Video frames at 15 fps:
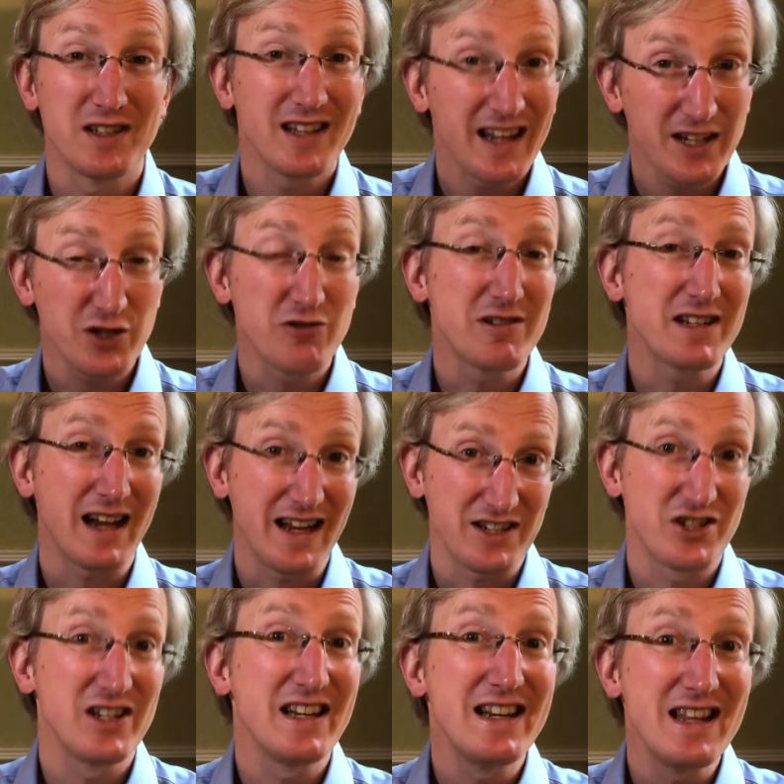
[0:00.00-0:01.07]
Lecturers
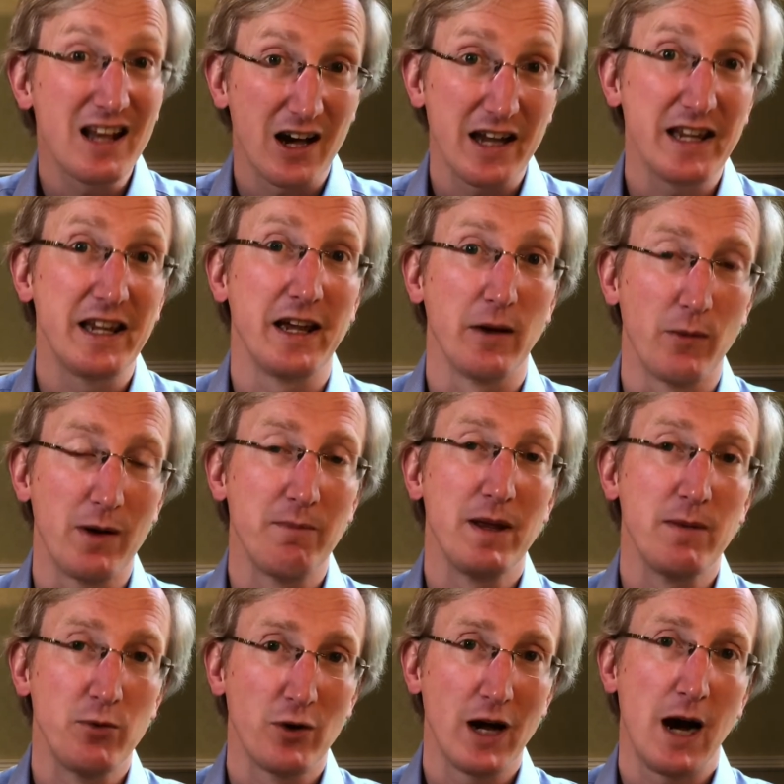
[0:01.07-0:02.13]
actually like it when
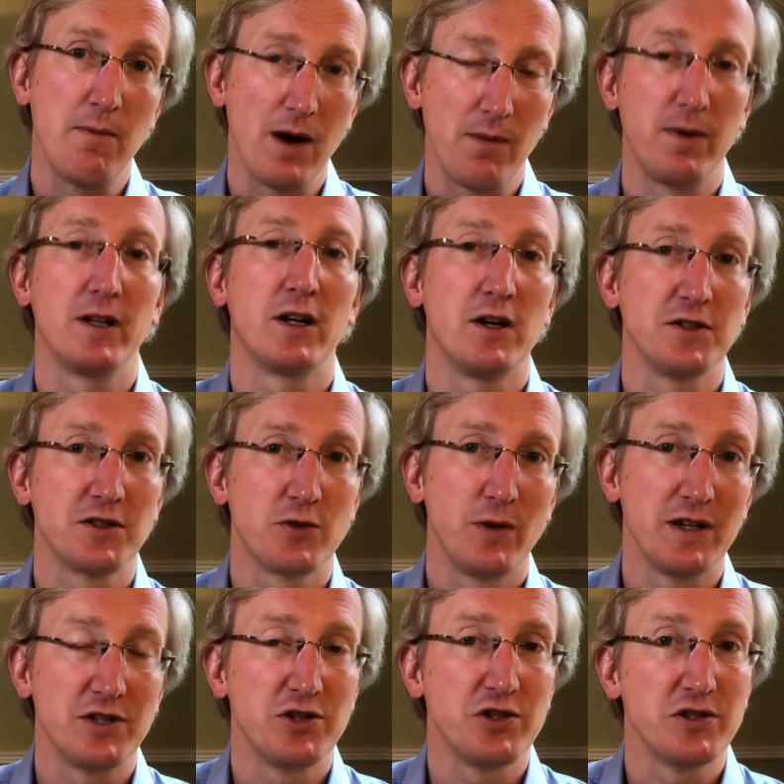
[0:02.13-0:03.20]
people come up and ask
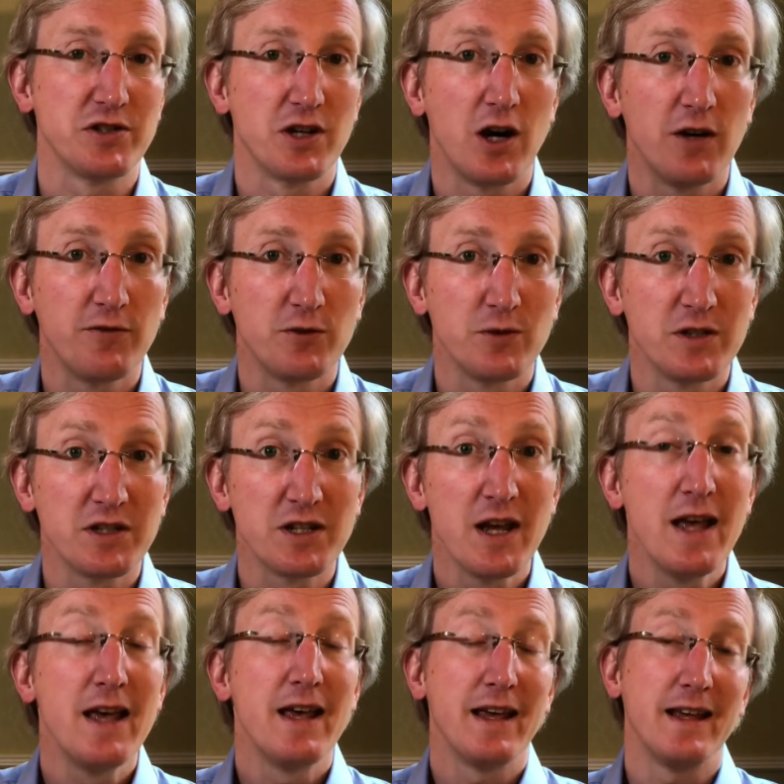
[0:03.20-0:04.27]
questions afterwards.
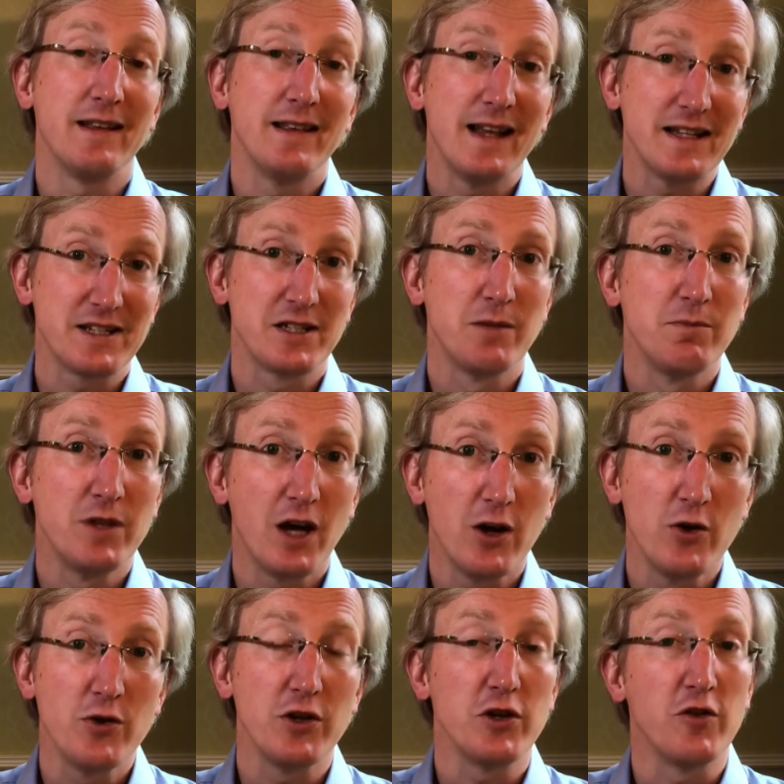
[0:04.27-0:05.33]
It lets them
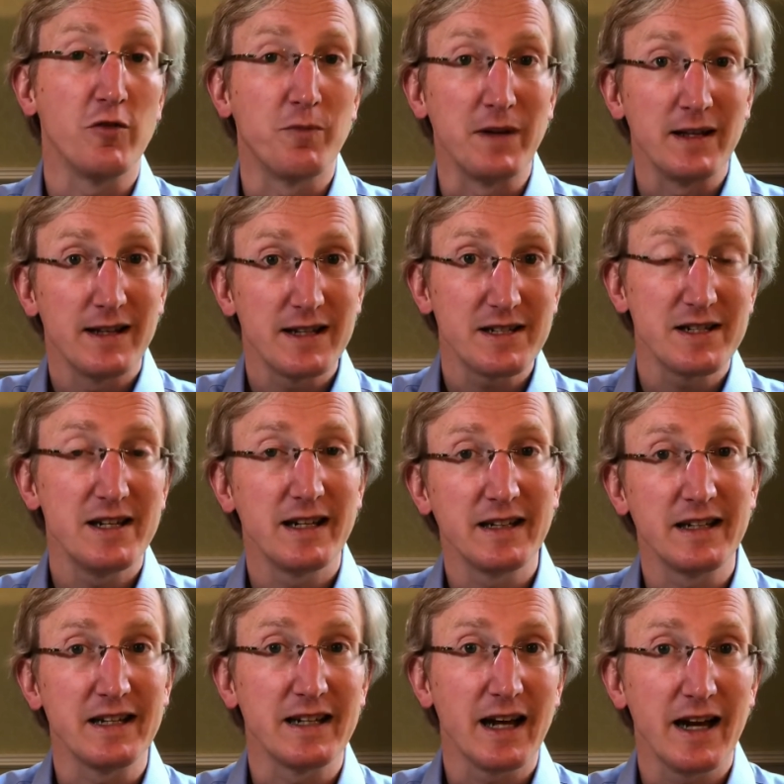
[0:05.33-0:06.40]
know that you've been listening
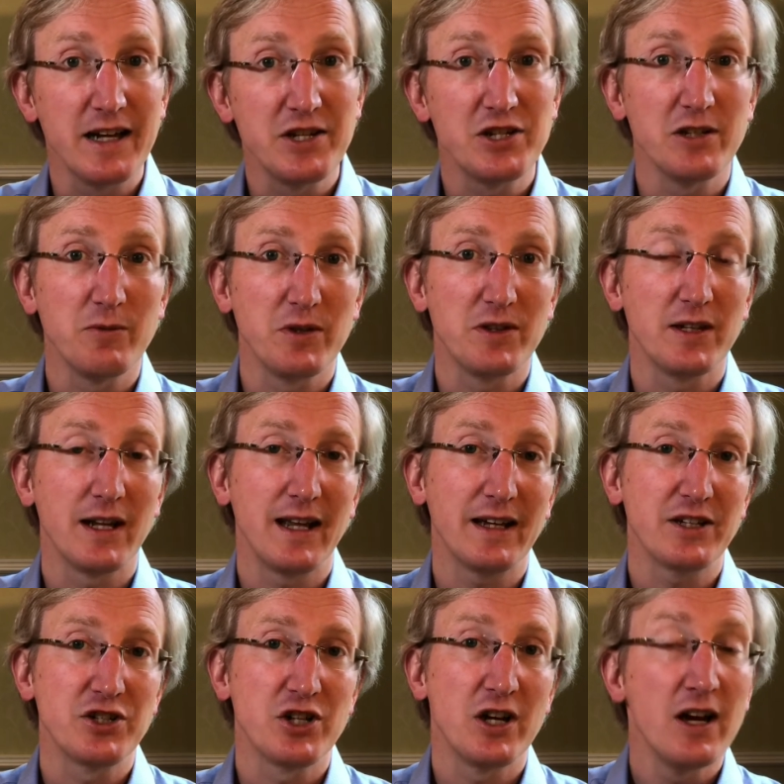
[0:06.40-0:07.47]
and engaging with the
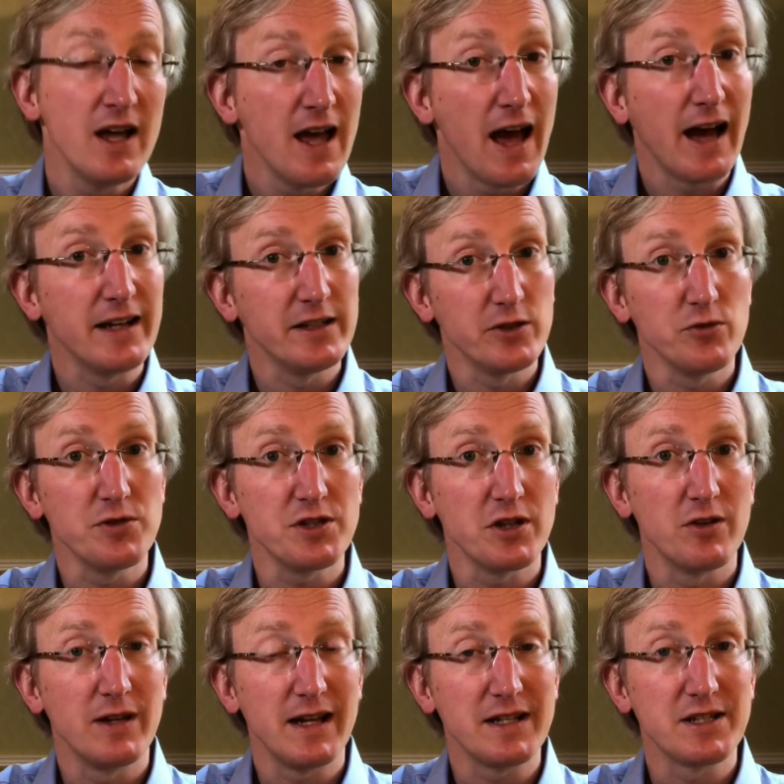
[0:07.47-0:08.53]
lecture, and it also
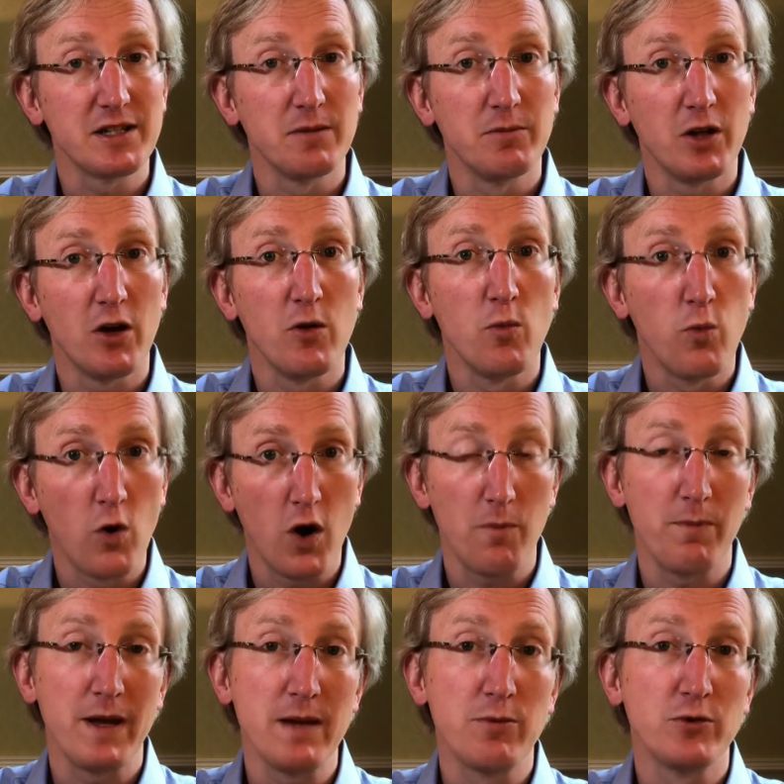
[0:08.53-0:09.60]
lets them know what
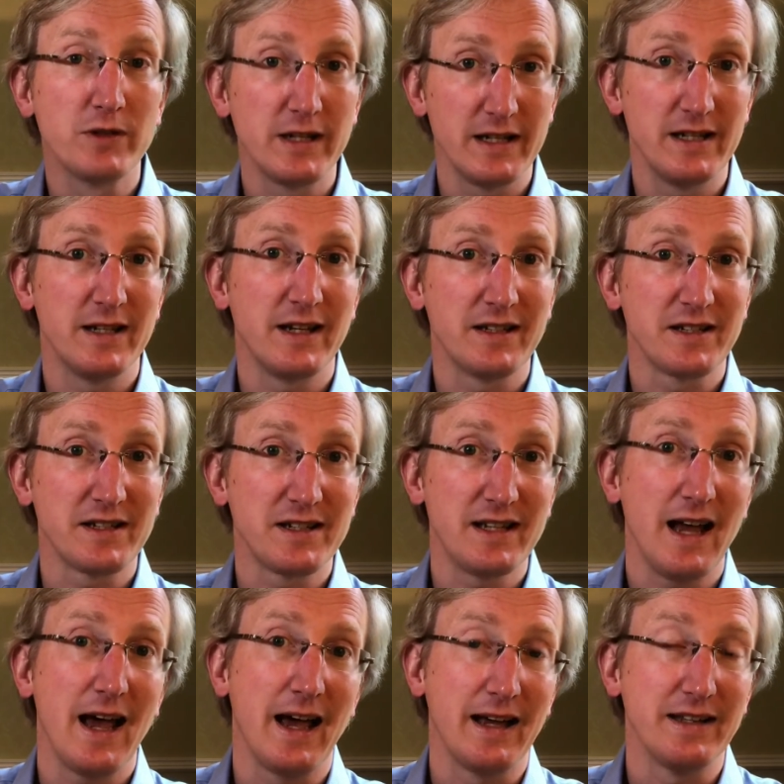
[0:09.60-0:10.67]
people didn't
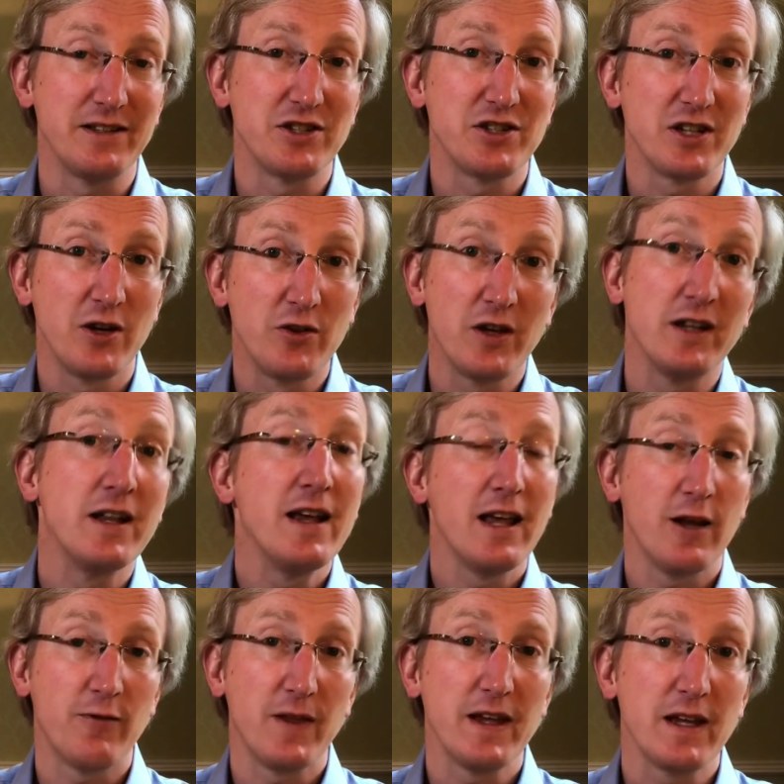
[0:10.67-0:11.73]
understand so that
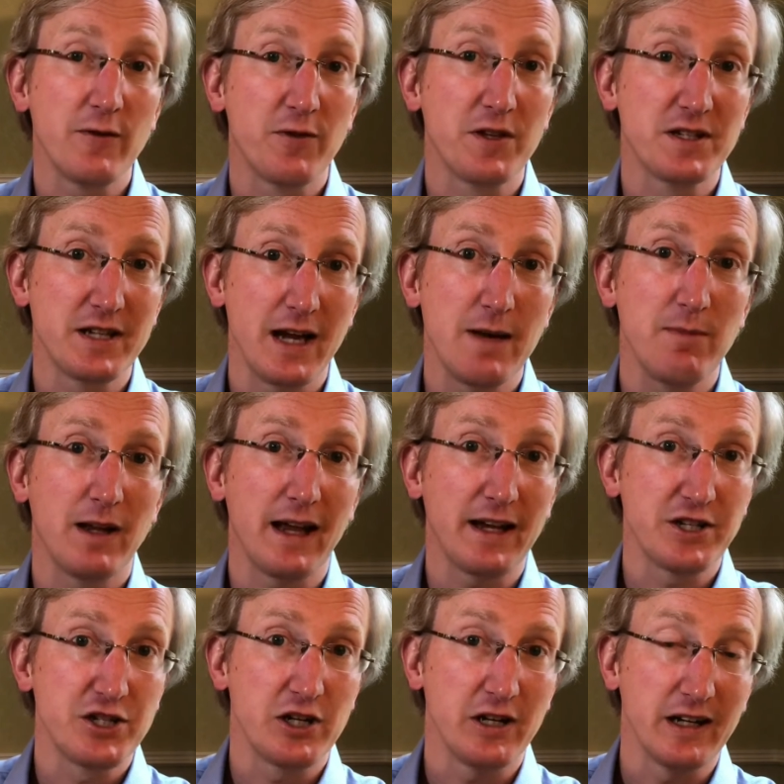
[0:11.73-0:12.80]
if they give the same
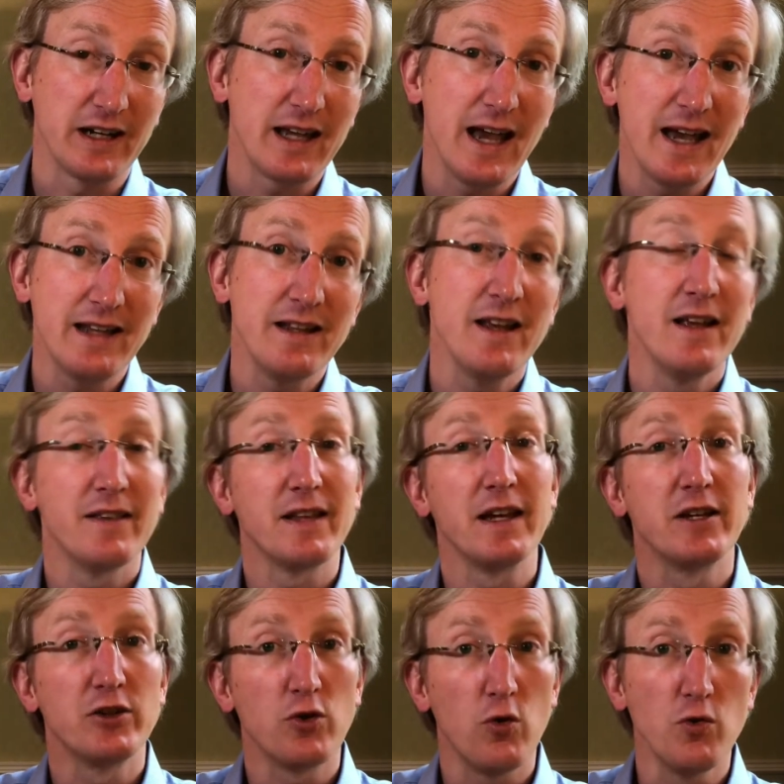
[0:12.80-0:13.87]
lecture again, they
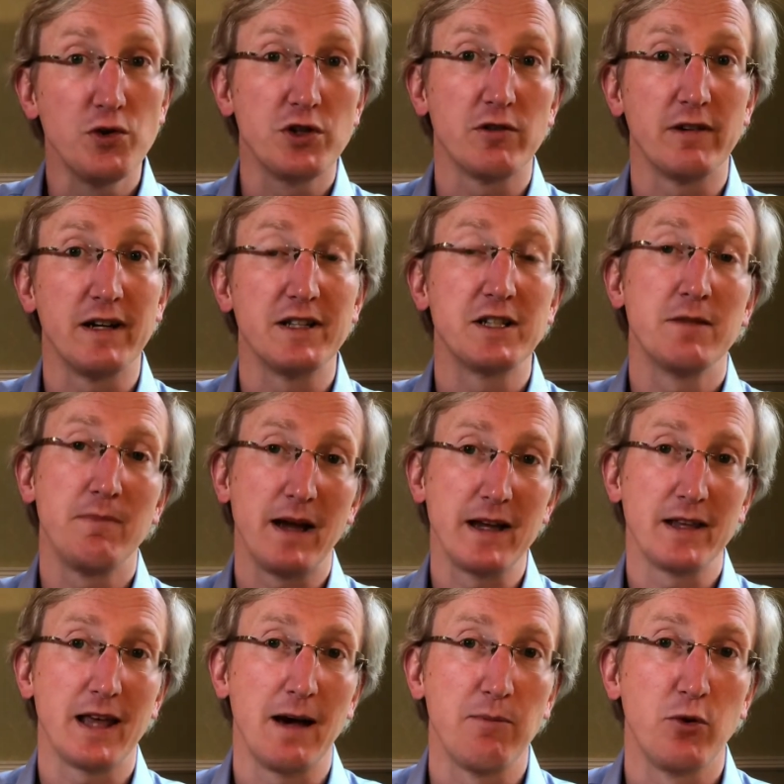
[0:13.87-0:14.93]
can alter it to
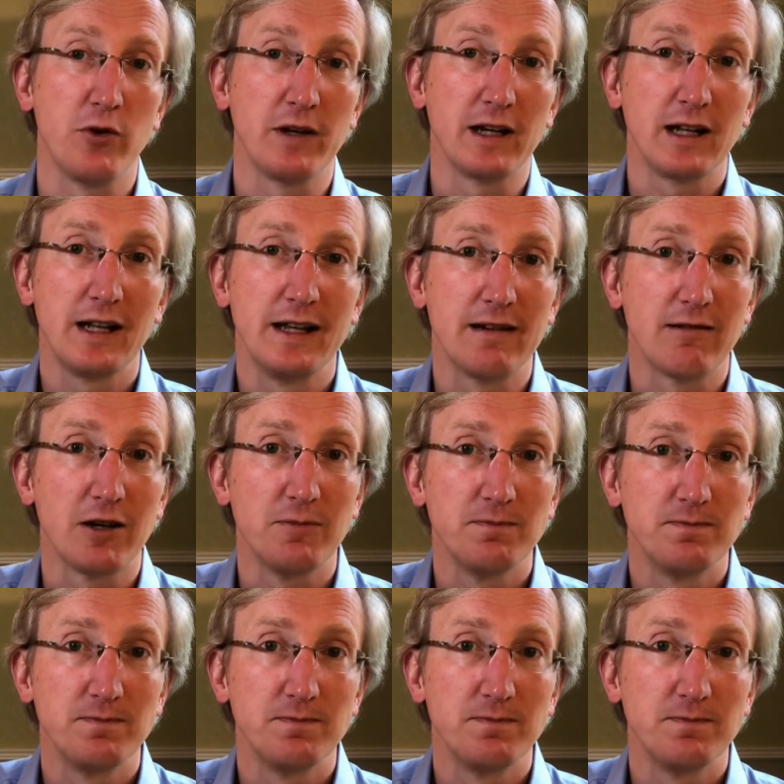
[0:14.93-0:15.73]
make that point clearer.